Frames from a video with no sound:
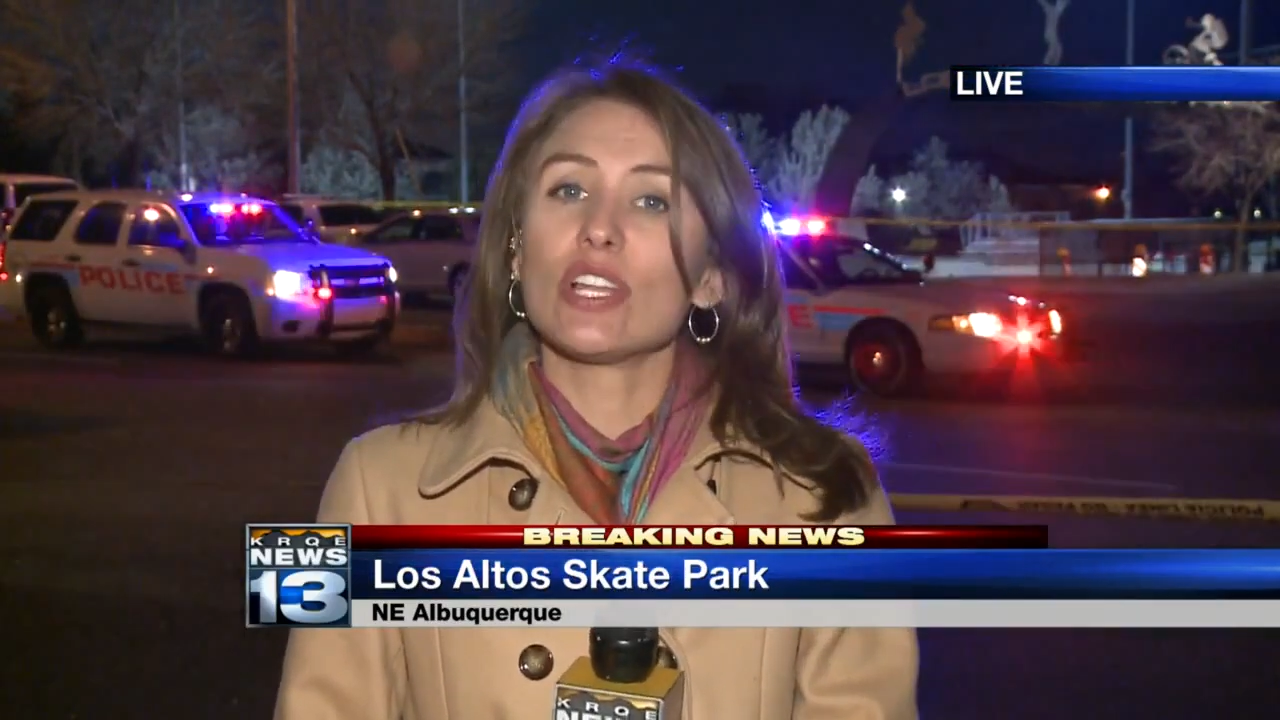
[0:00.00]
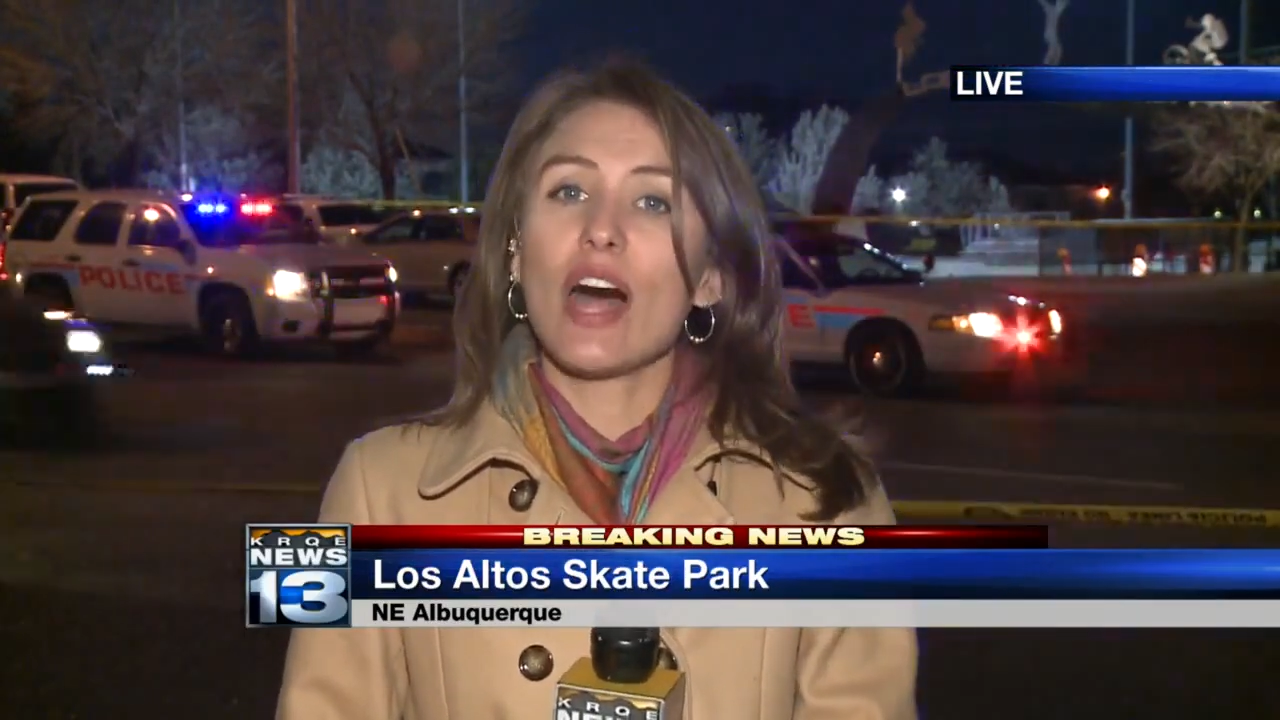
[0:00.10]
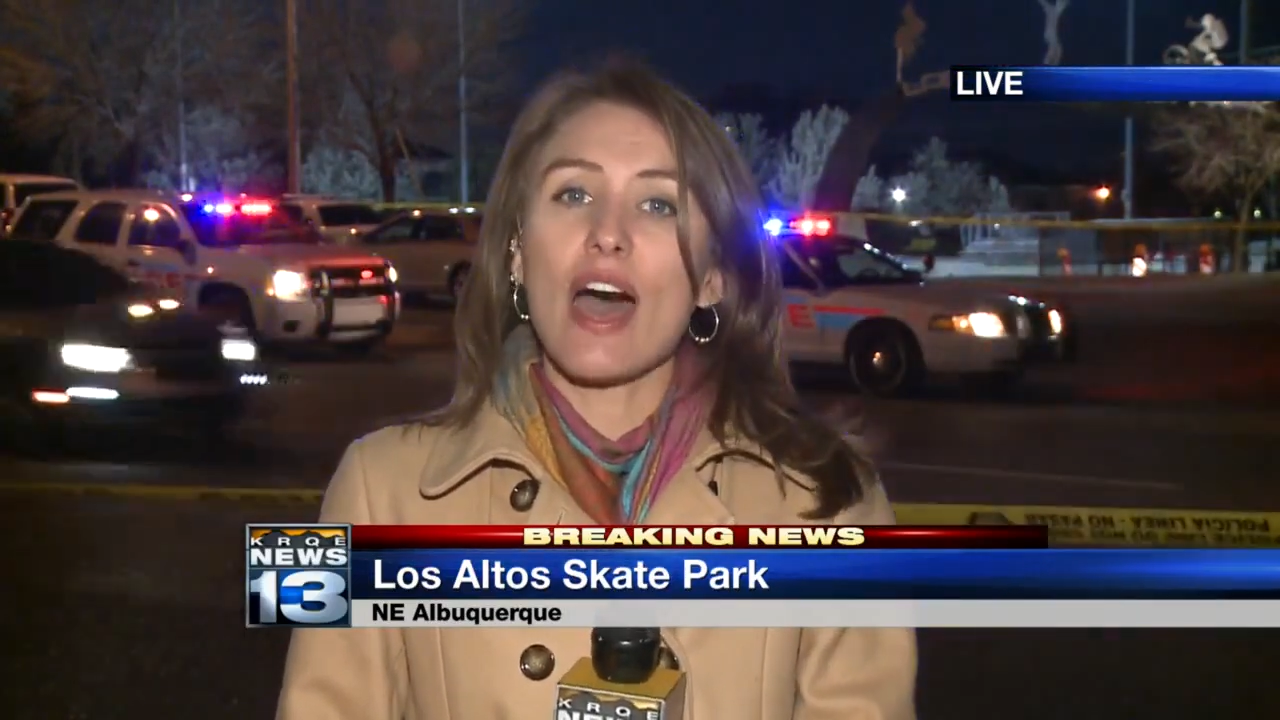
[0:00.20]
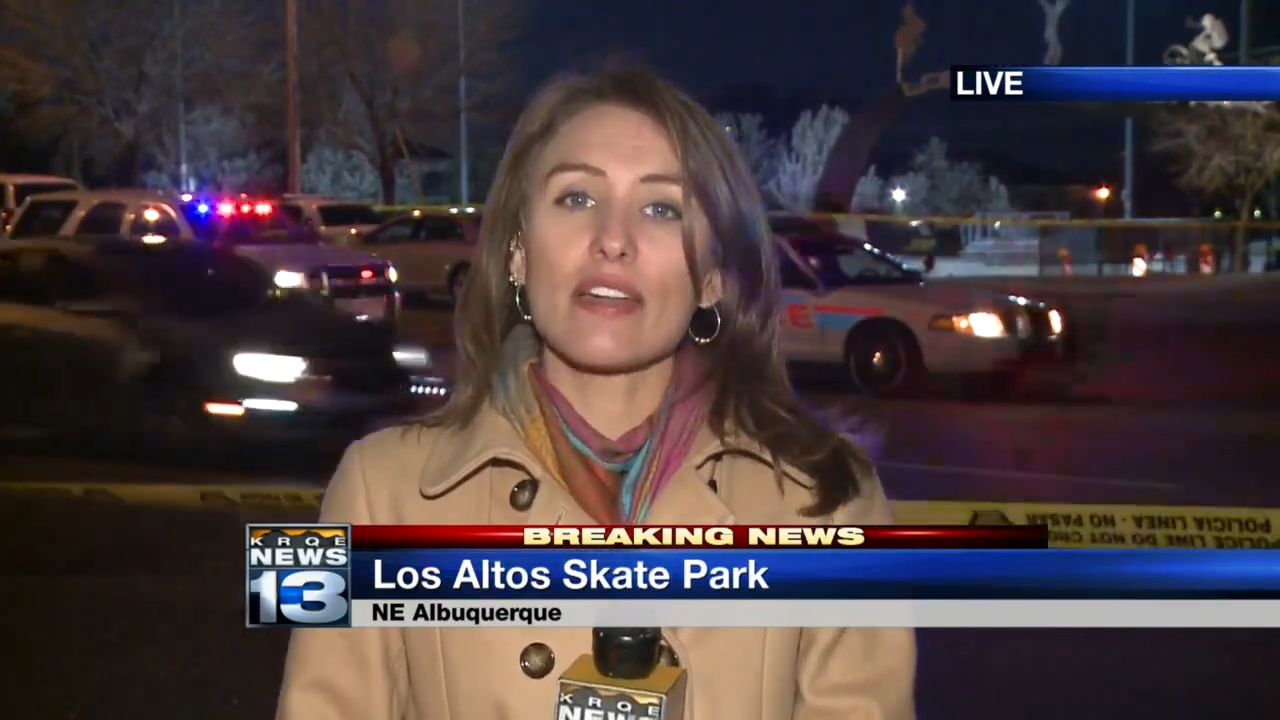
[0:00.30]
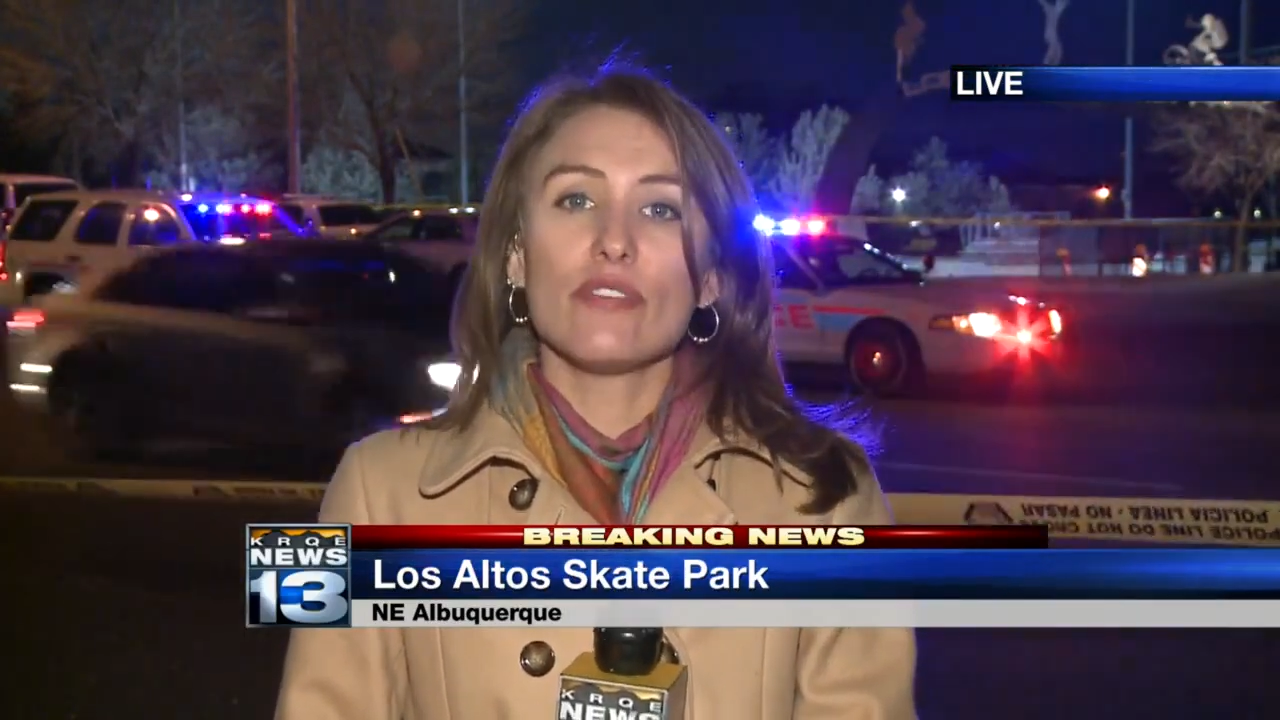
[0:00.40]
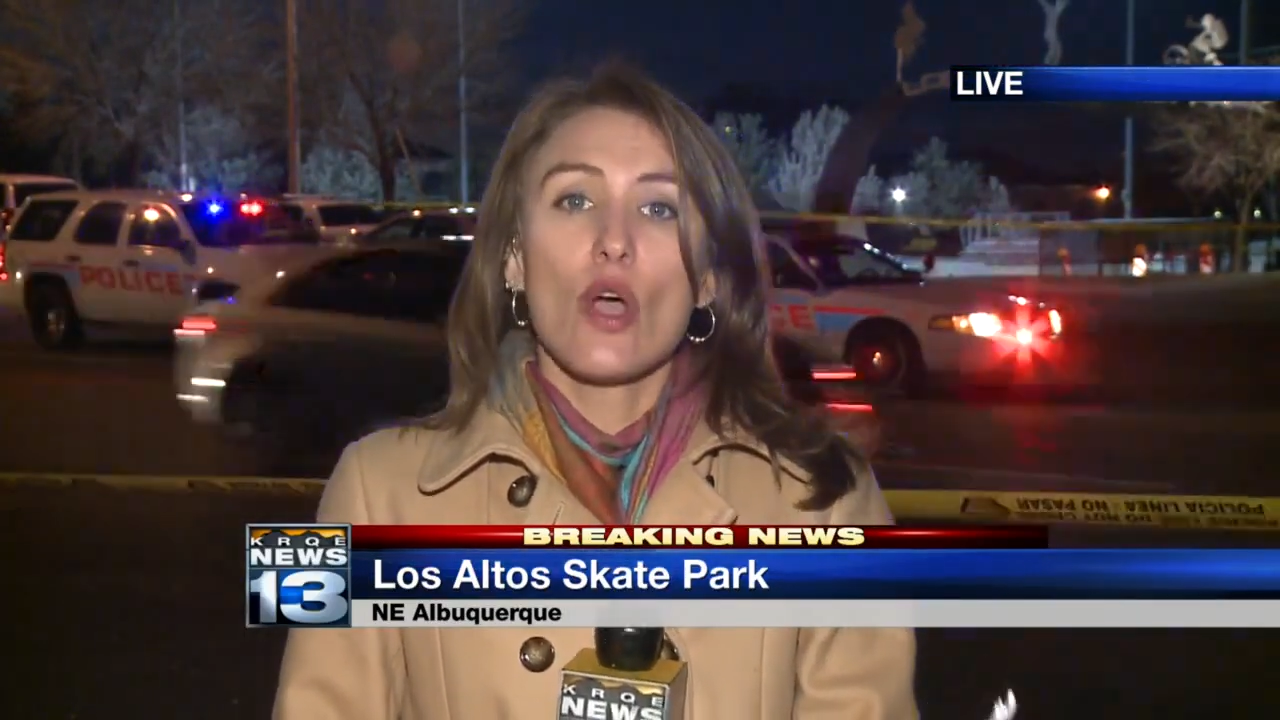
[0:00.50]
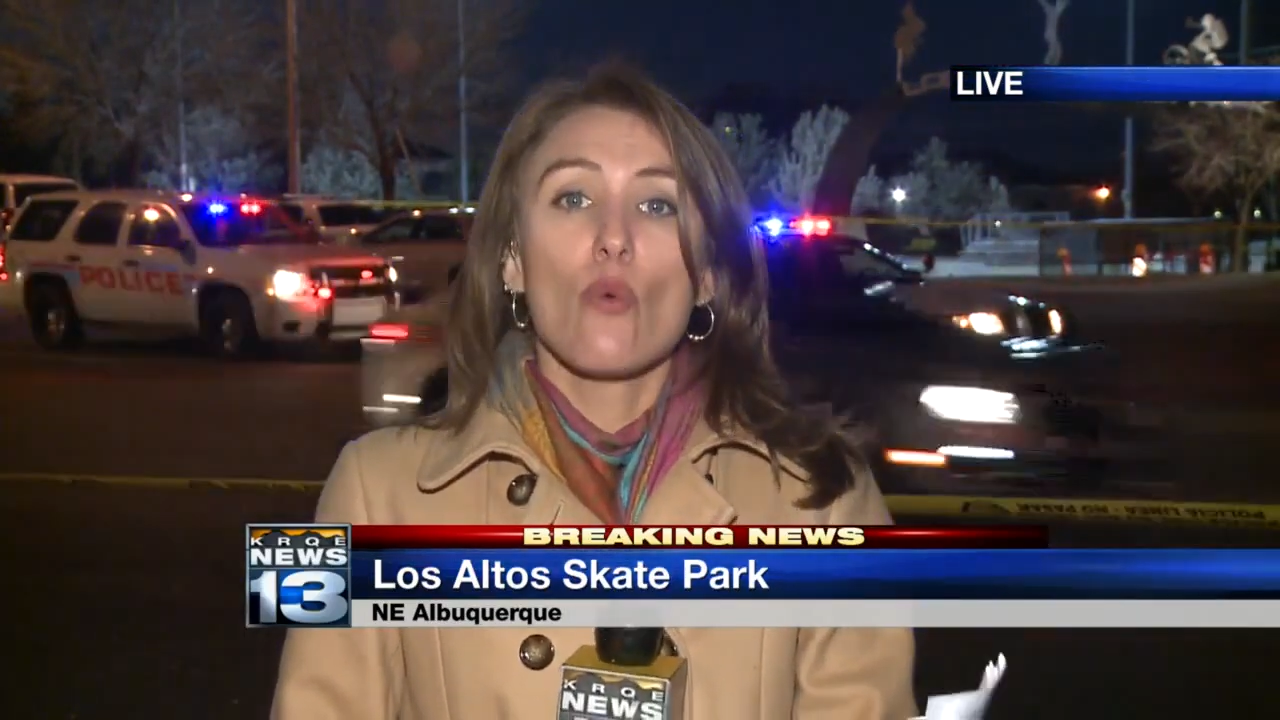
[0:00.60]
a lot of